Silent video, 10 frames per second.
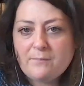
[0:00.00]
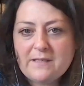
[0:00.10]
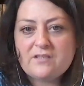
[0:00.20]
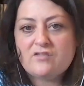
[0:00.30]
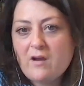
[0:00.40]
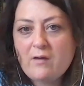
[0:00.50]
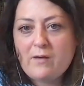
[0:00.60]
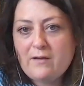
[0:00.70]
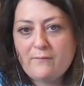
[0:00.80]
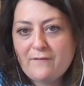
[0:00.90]
the police straight
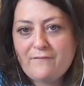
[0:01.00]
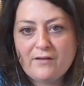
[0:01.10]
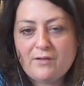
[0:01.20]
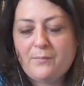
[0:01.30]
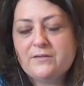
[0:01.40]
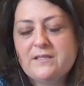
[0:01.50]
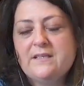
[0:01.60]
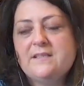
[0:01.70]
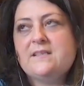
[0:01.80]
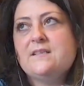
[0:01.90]
away when I found the
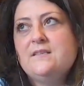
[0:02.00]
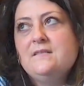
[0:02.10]
bodies.